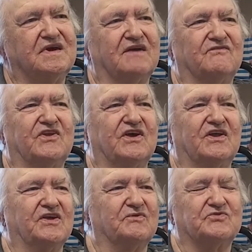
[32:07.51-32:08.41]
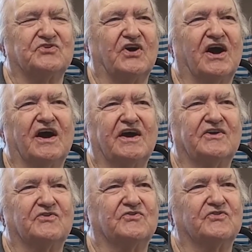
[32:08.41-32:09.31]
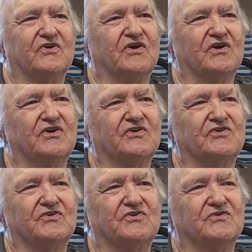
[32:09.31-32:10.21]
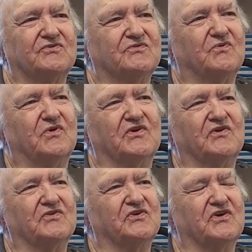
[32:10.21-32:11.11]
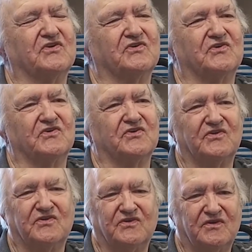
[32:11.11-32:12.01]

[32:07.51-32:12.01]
evidently was high or drunk or one or the other and